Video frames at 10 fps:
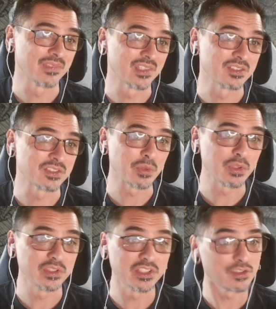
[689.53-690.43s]
So
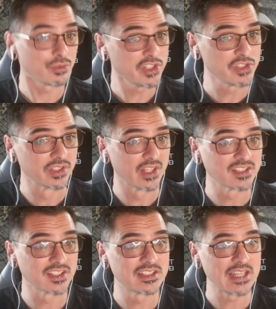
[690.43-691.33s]
it's a treasure, and
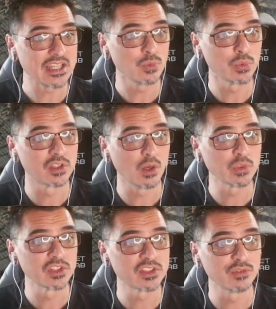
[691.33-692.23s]
it's a dagger with
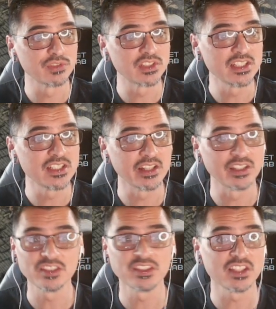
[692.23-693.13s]
gold and silver detailing.
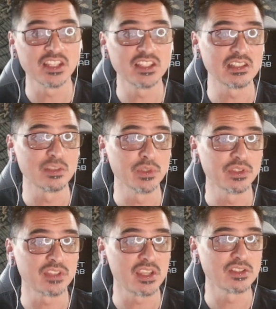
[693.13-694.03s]
This is easily
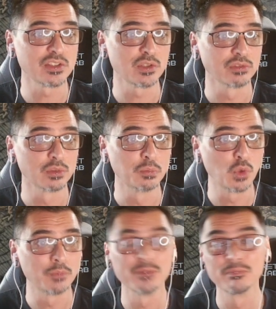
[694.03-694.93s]
worth 10 silver or
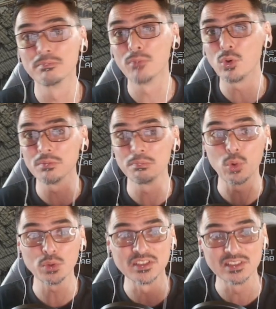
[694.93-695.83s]
more, but more
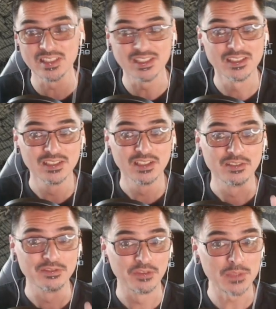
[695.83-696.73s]
importantly,
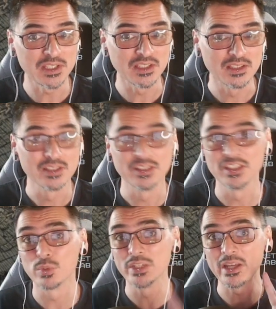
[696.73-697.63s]
for me,
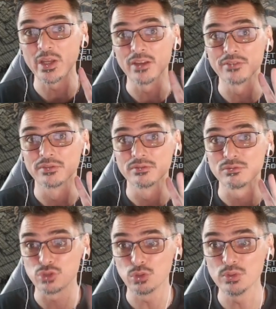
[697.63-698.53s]
is we now have
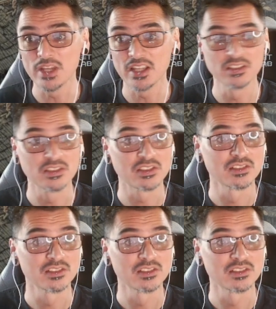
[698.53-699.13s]
2 daggers.